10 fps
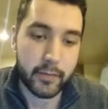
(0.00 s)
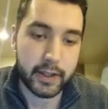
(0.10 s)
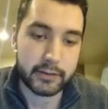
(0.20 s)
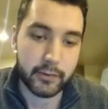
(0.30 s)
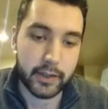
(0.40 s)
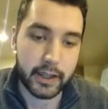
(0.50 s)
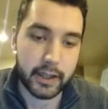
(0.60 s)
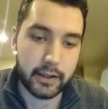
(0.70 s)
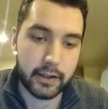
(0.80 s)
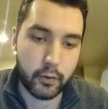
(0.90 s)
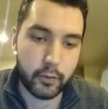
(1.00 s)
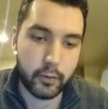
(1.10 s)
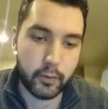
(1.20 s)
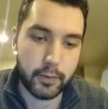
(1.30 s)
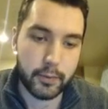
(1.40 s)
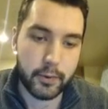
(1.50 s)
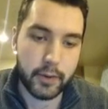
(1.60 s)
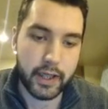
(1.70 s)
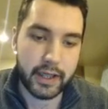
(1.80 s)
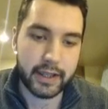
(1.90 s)
It's right here. Woo, woo, woo,
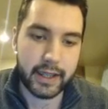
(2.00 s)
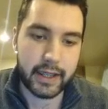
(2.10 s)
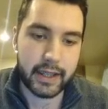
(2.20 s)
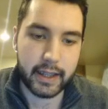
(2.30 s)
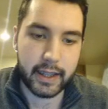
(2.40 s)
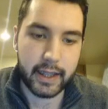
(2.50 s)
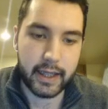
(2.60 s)
Click on it.